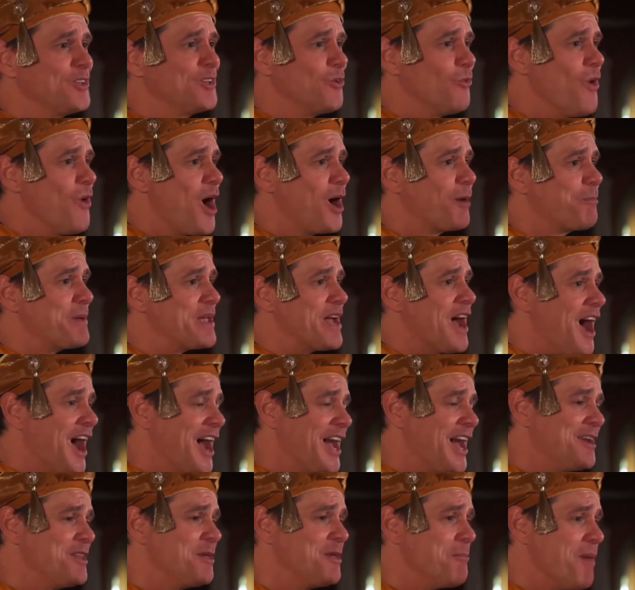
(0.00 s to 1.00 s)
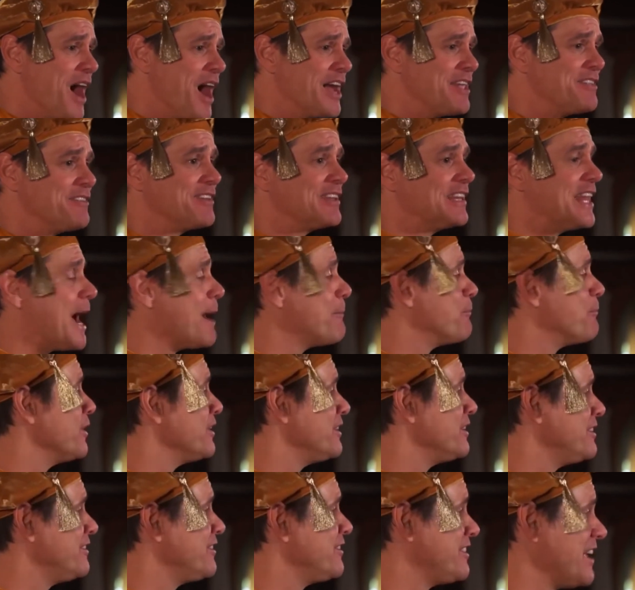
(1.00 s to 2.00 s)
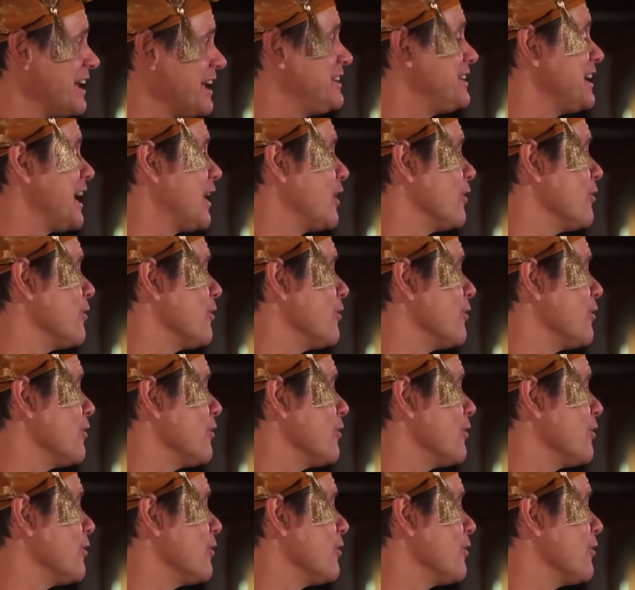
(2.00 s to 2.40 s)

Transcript: to walk behind the mind's elaborate set